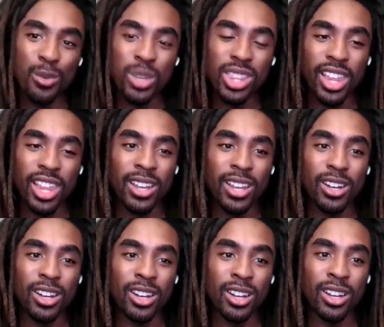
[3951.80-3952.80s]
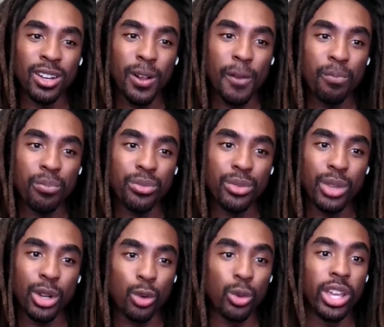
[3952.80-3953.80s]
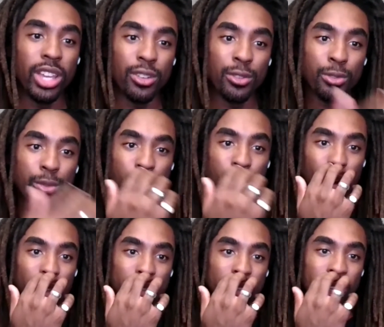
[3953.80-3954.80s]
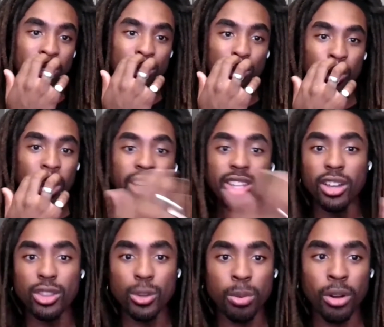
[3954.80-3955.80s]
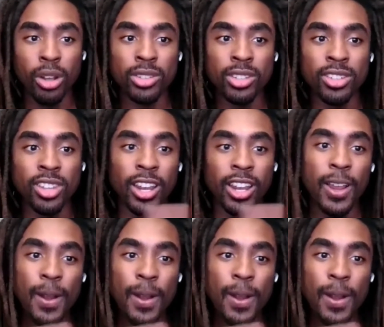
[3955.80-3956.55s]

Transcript: with like a creative process or any other process, like